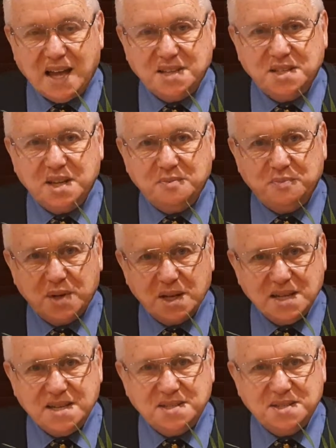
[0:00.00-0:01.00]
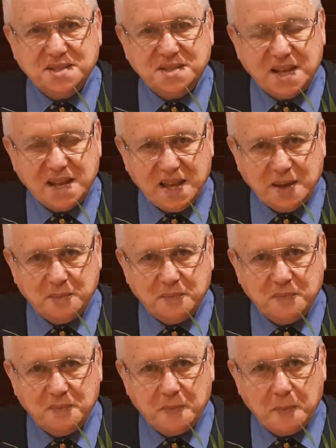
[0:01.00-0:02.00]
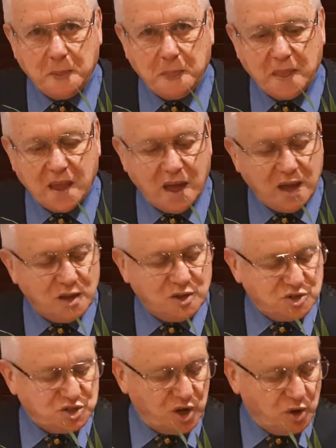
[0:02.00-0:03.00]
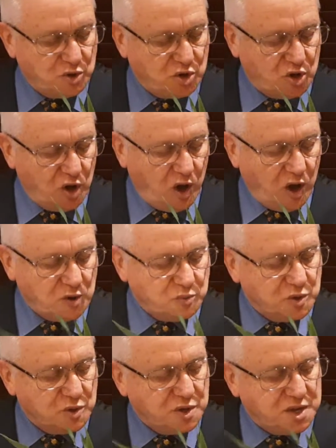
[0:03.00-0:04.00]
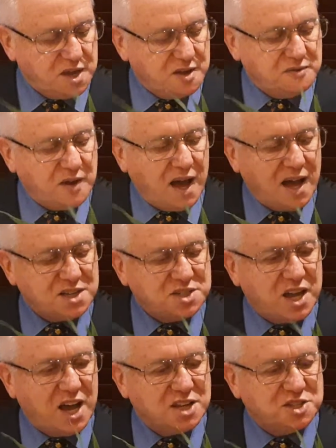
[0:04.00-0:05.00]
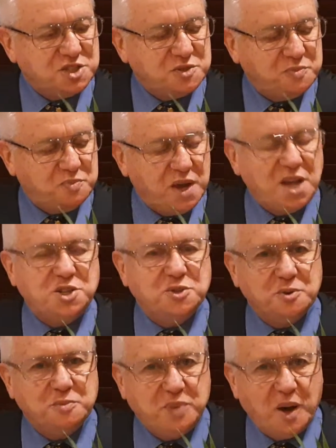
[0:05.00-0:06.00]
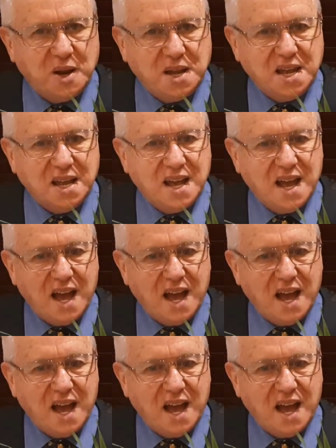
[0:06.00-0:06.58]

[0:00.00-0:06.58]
as it pleases him. So God will give us a special body,